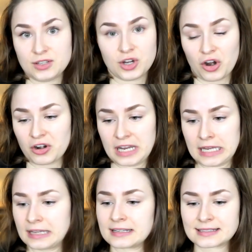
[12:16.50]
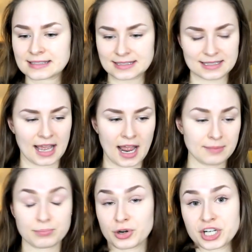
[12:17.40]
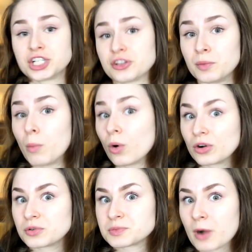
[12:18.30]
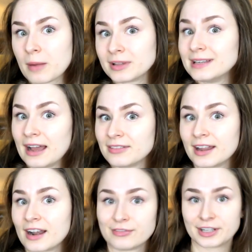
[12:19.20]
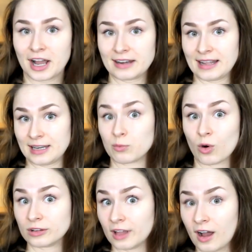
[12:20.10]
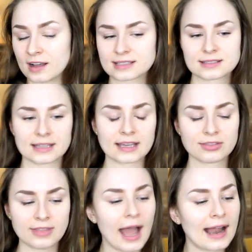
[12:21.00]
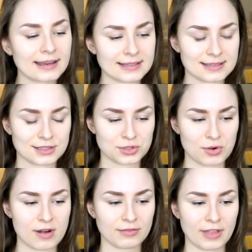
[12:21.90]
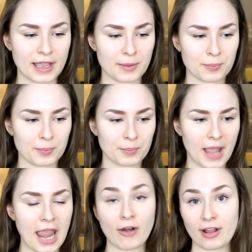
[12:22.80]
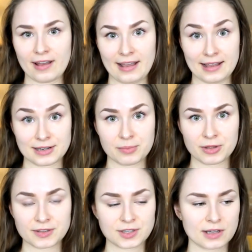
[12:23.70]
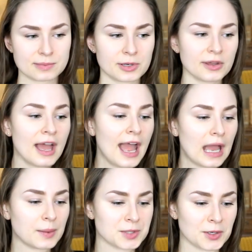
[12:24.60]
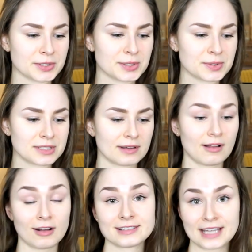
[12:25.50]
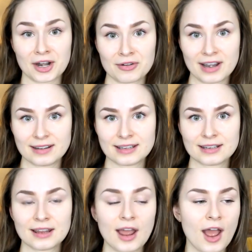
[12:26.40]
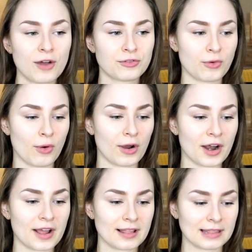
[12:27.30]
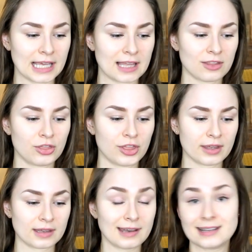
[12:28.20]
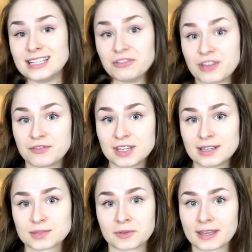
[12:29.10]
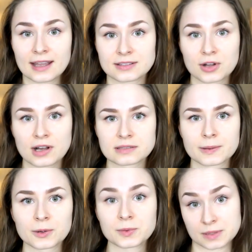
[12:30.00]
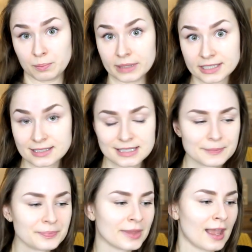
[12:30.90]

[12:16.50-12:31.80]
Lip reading: gurneys. I'm pretty sure the morgue was probably down there if I'd gotten any more lost. Like that is the sort of like area I ended up in this hospital. It was also still all decorated for like the 1950s when the cancer hospital was built.